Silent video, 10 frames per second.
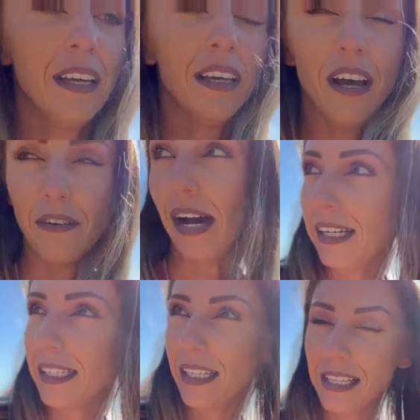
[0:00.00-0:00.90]
oh well.
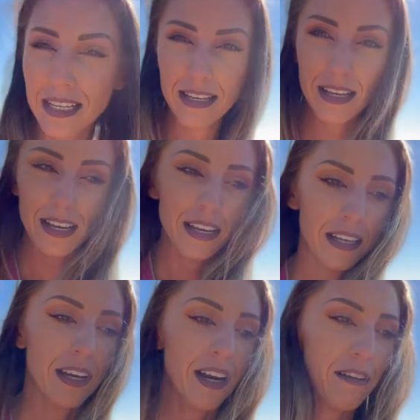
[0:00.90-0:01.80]

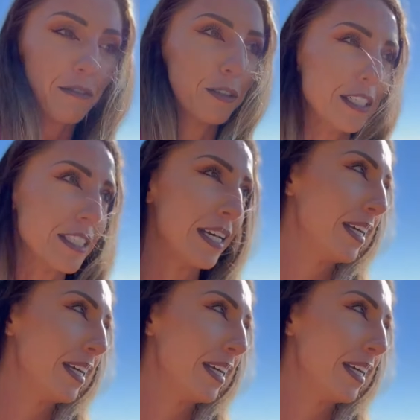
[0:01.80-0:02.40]
Gotta have rules.